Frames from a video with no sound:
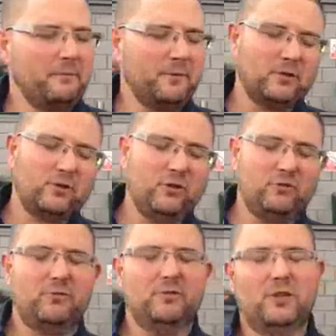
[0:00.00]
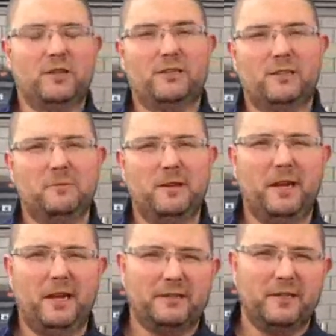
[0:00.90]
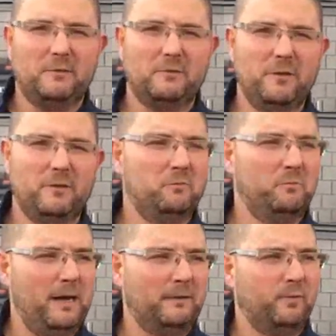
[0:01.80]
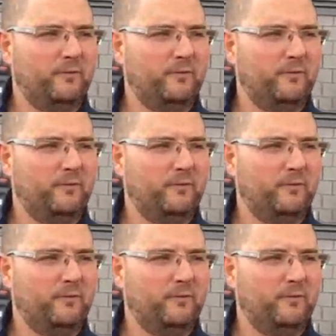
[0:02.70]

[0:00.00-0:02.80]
It was a shock to the system. It seemed a real bad